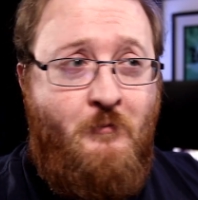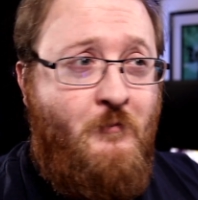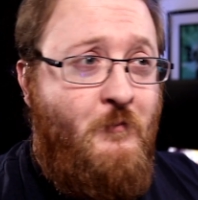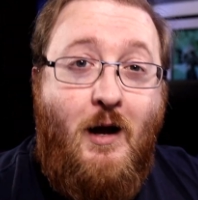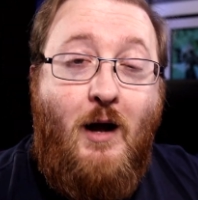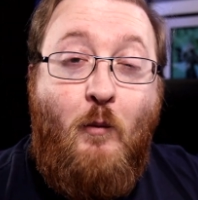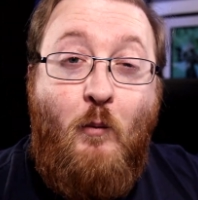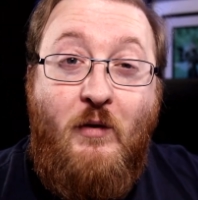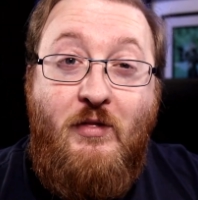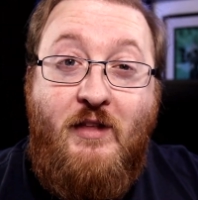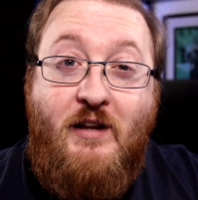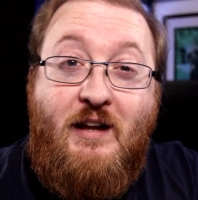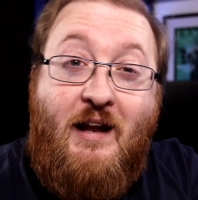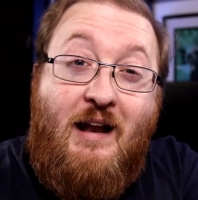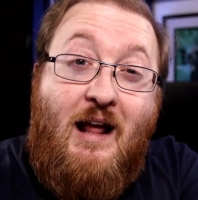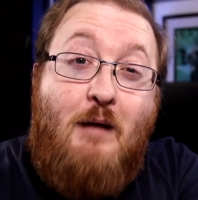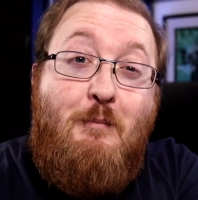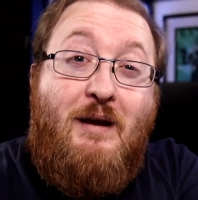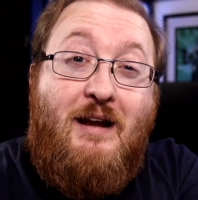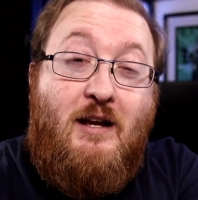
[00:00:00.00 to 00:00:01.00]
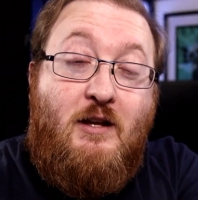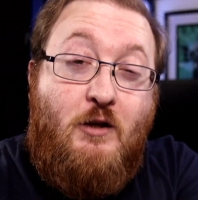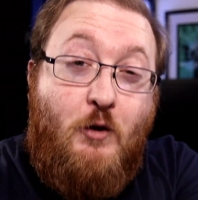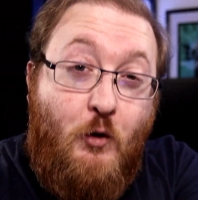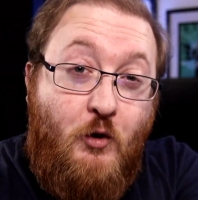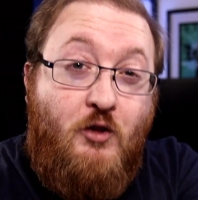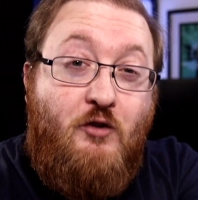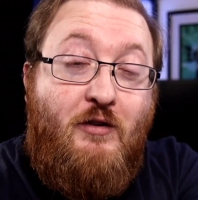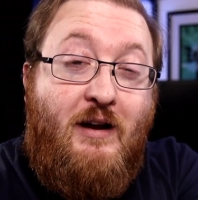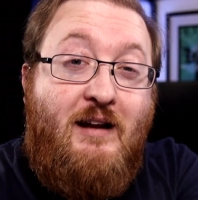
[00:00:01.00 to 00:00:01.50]
And with the dynamic
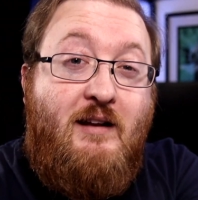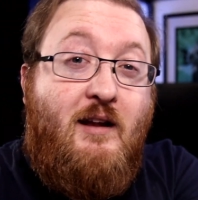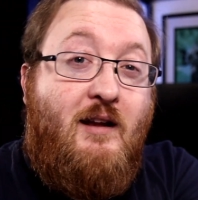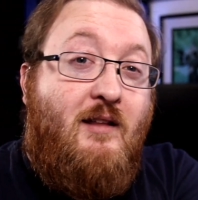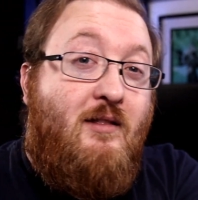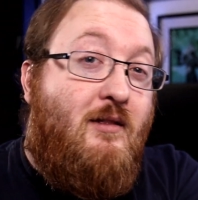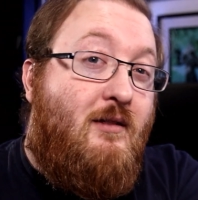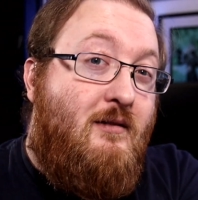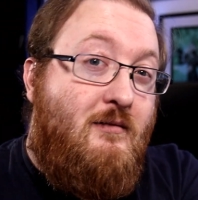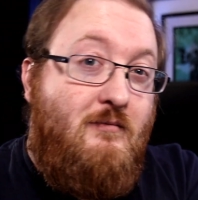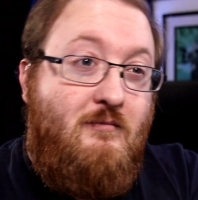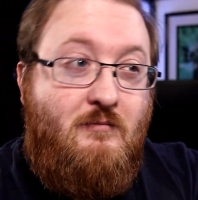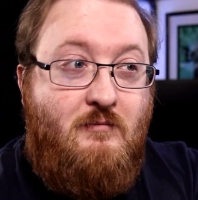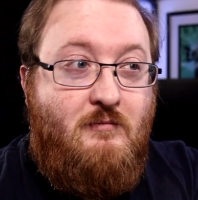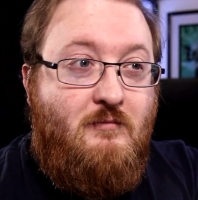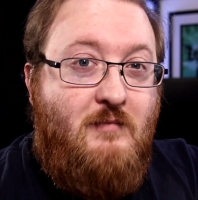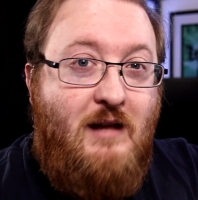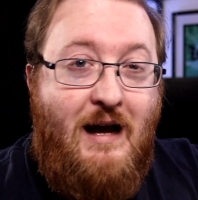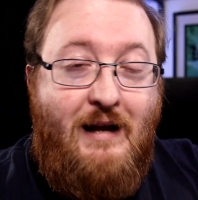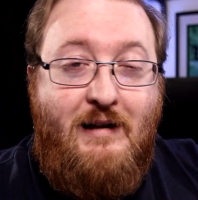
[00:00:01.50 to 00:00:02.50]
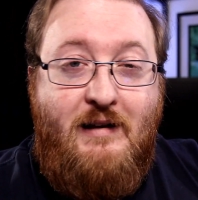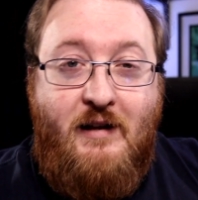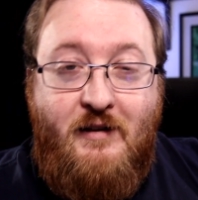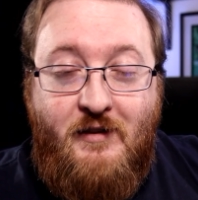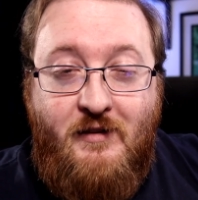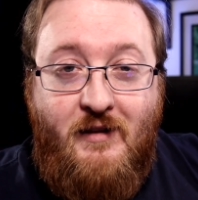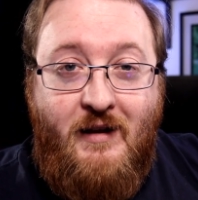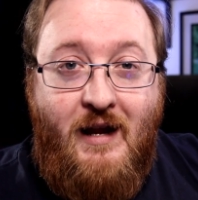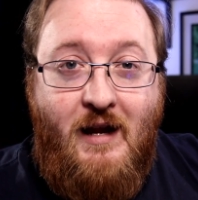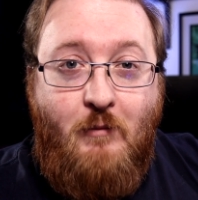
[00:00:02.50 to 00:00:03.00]
youth rating added into
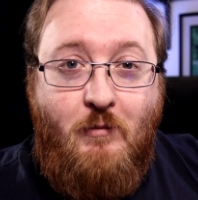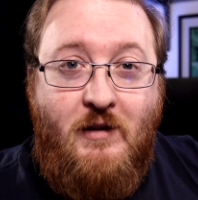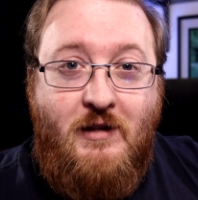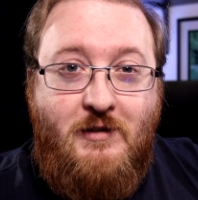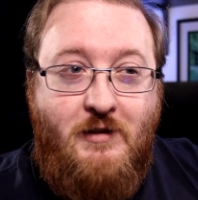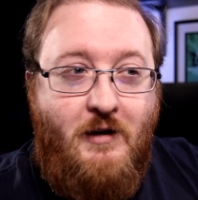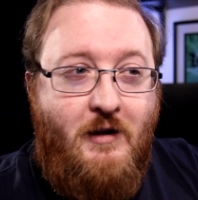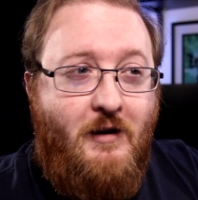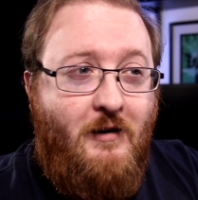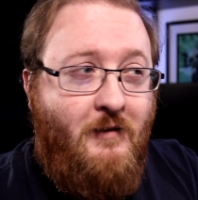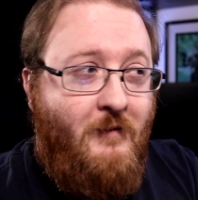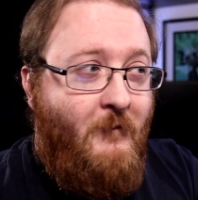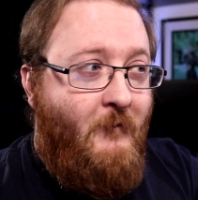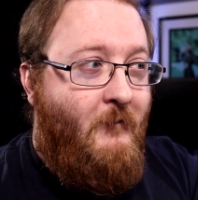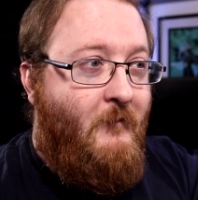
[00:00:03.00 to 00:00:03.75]
the game this year,